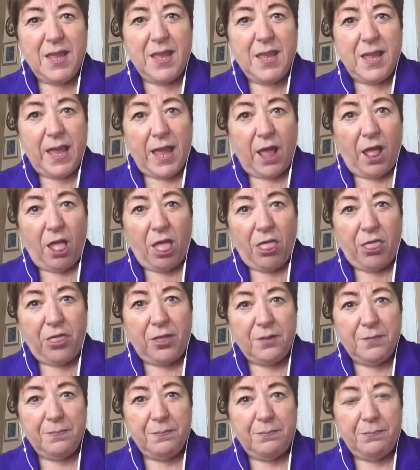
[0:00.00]
Health,
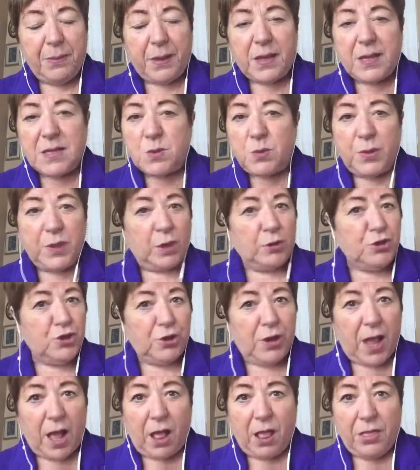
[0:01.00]
because without your
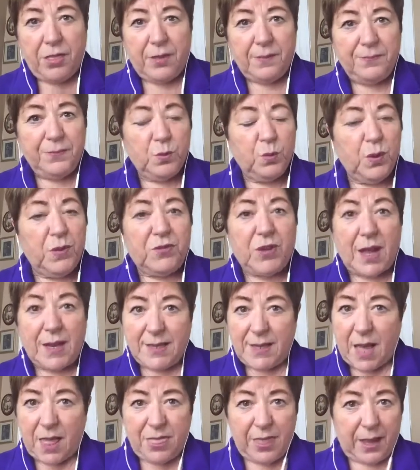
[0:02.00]
health, we've got
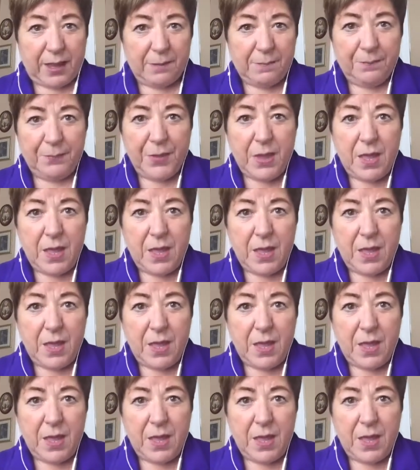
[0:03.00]
nothing.